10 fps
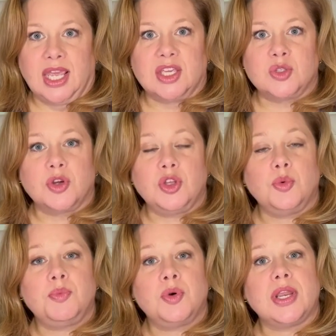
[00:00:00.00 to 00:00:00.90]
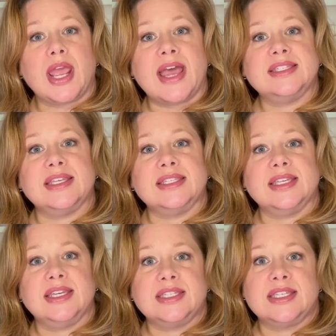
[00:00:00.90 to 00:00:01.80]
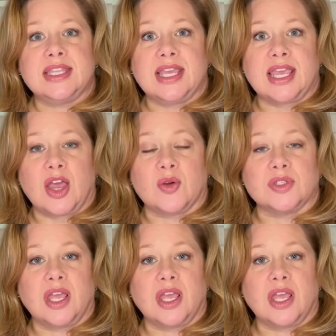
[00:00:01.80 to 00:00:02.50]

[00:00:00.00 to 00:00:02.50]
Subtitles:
is where you would put assets into the account,